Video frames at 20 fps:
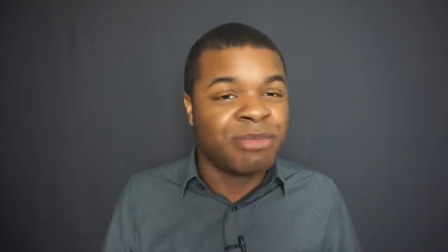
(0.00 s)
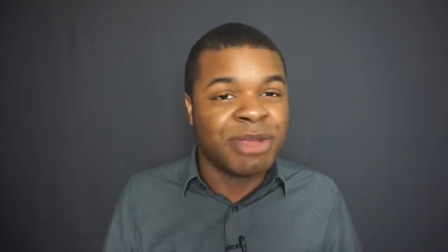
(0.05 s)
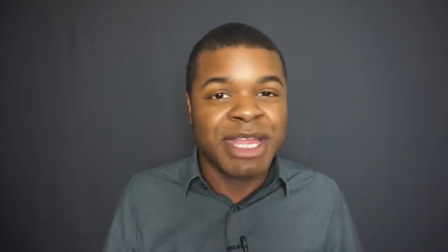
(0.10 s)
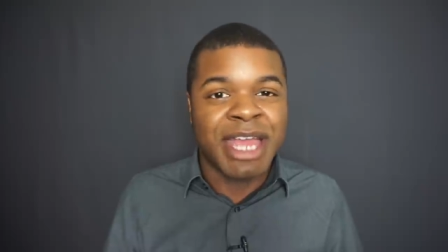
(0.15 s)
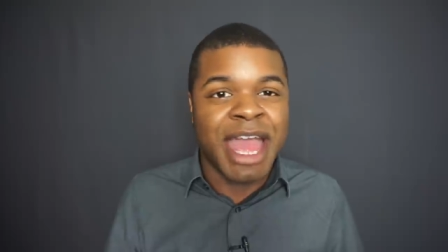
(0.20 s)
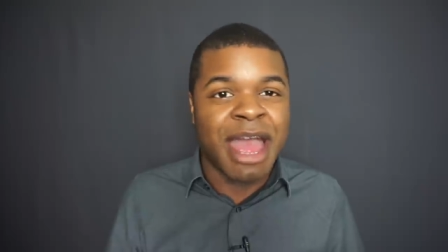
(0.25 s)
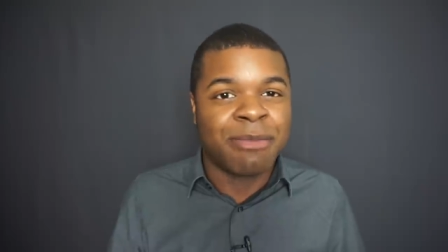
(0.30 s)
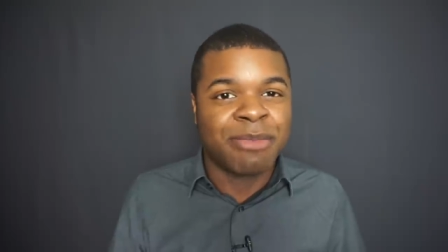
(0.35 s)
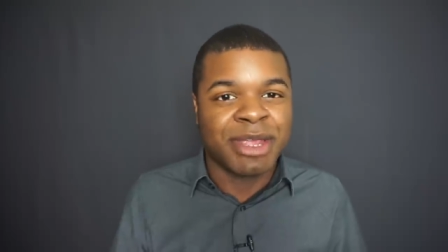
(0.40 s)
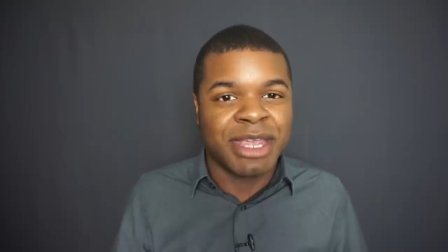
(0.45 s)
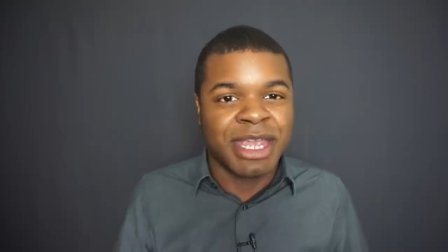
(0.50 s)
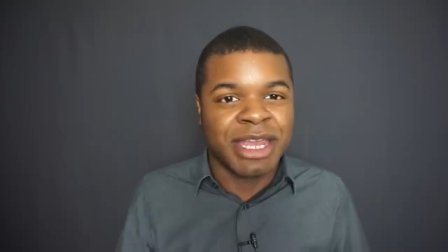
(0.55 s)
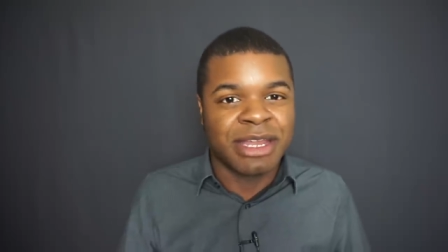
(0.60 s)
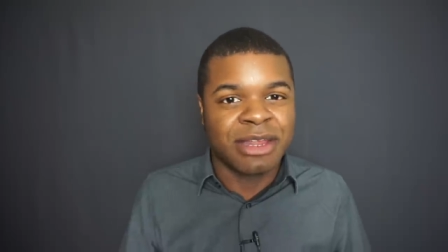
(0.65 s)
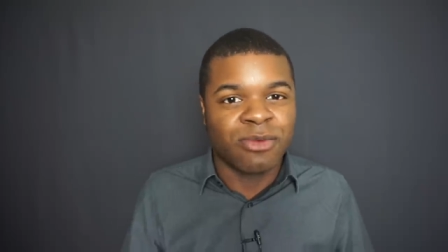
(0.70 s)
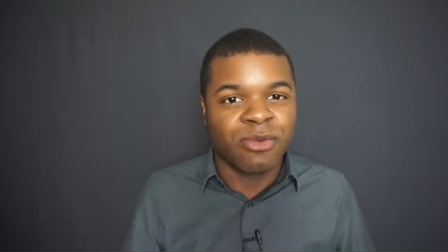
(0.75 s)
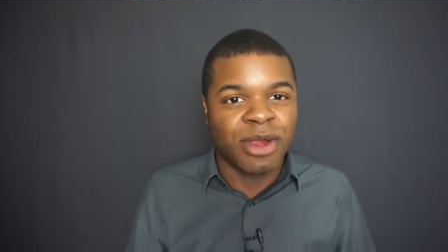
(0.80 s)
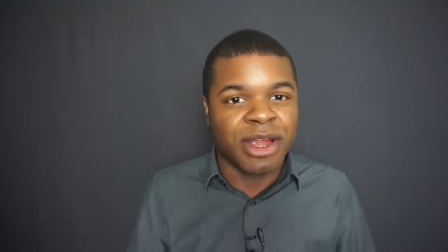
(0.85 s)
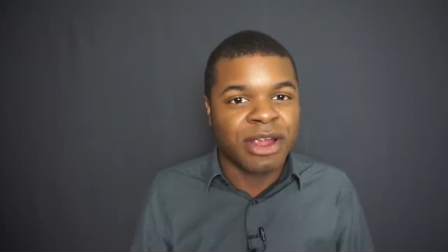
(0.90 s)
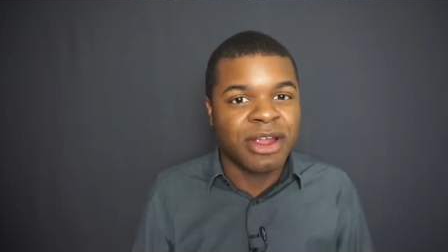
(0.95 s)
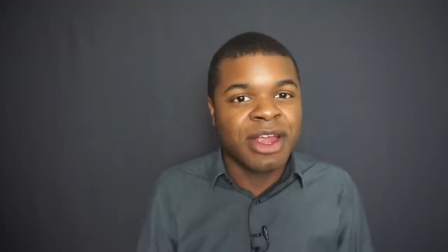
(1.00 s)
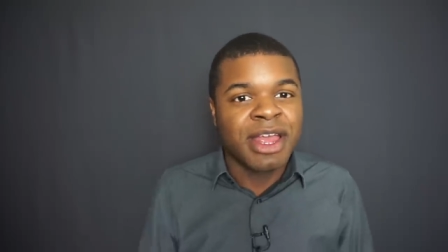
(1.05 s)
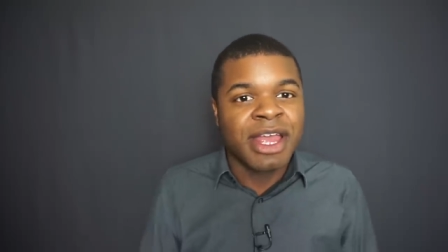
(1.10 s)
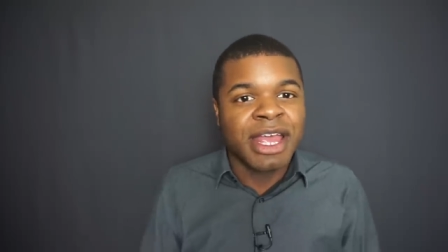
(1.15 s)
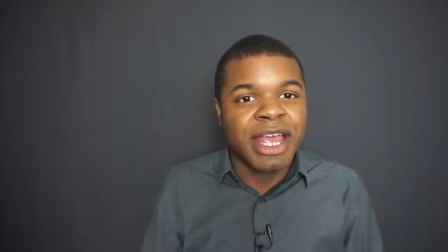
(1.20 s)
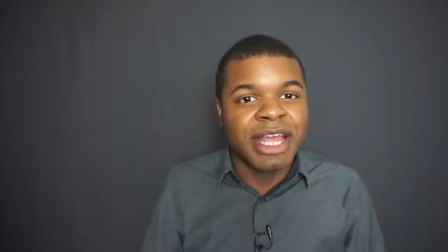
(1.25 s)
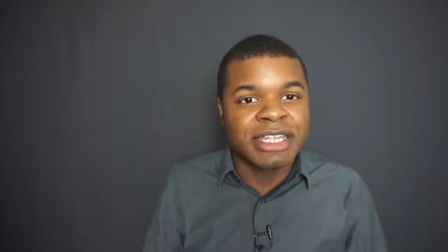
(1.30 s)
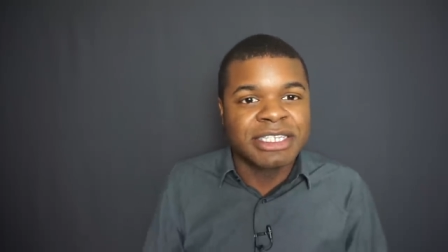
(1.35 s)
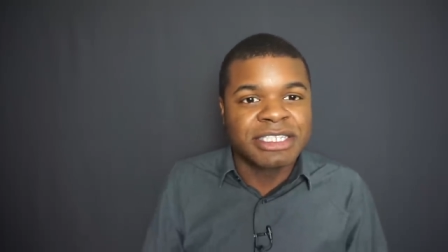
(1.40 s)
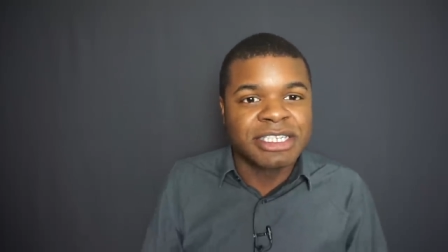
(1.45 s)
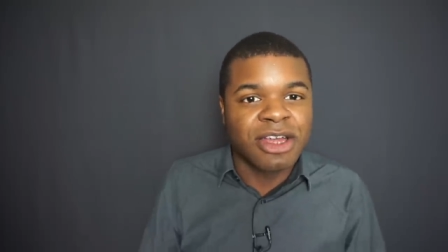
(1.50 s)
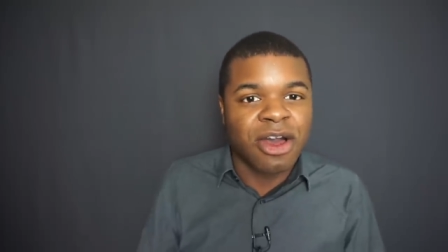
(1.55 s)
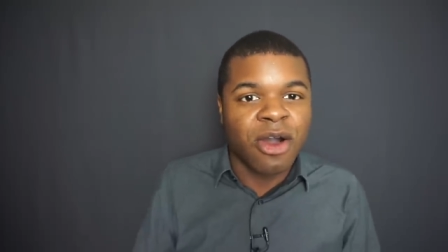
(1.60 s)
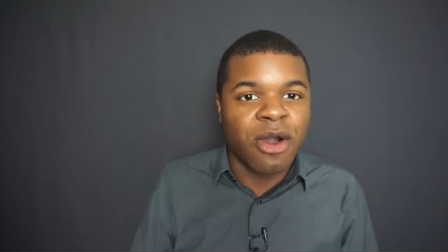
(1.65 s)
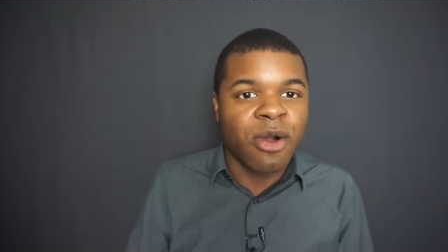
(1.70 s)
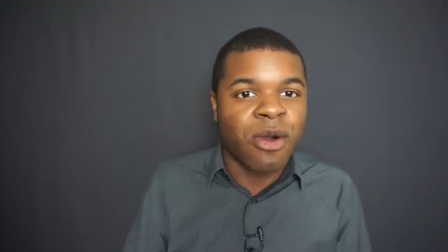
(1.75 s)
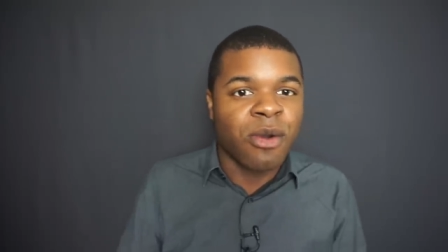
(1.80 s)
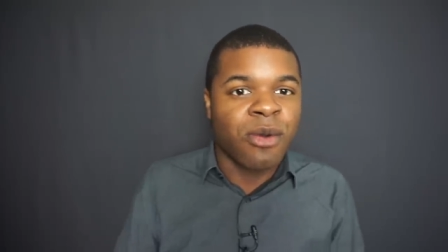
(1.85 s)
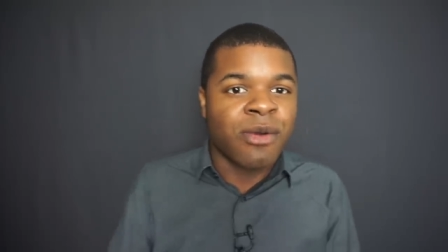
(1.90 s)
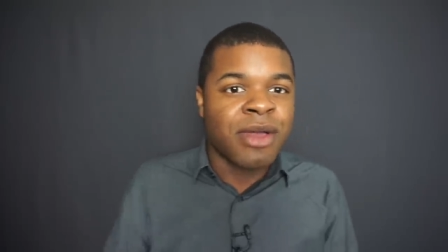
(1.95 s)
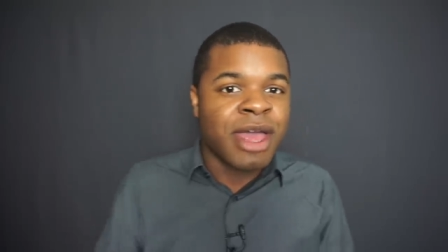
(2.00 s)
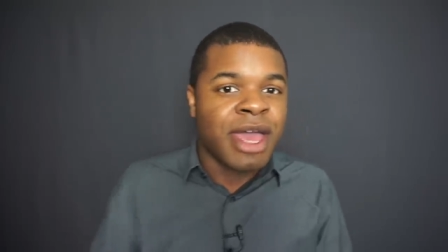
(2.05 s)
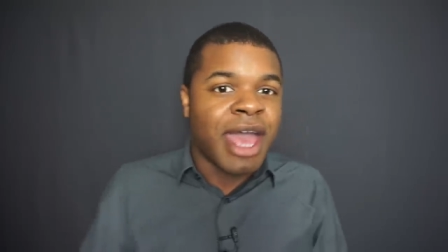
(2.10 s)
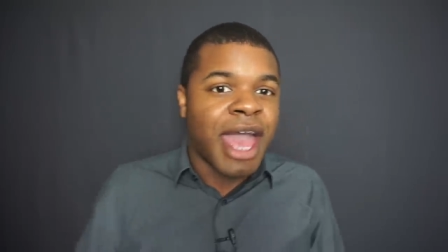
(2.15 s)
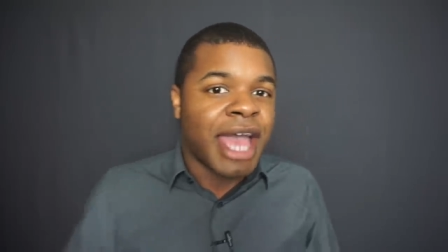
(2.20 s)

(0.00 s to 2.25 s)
be happy anywhere. And so